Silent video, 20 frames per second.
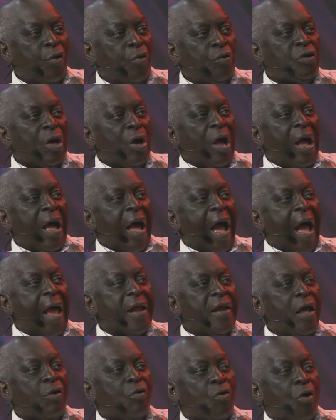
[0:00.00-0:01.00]
highly
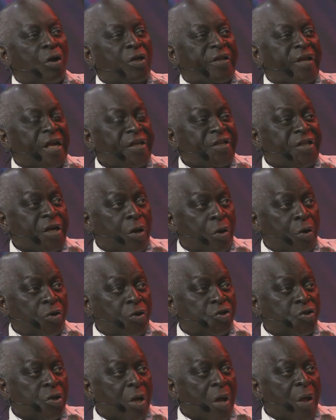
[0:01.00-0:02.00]
contagious.
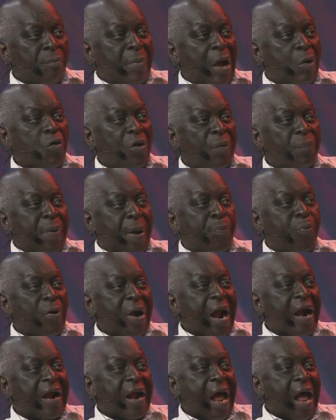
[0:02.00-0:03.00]
Maculopapular
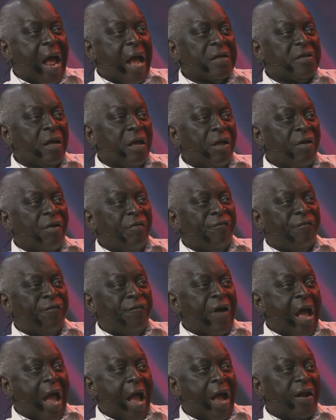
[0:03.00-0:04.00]
rash, fever, and
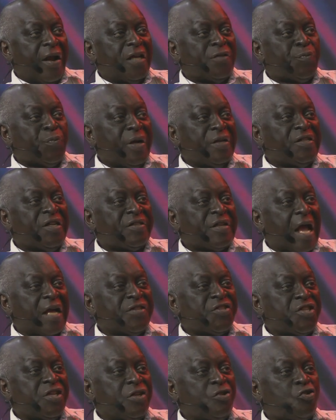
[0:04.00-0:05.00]
respiratory tract
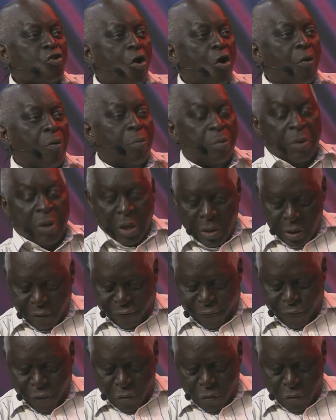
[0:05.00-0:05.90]
symptoms, they follow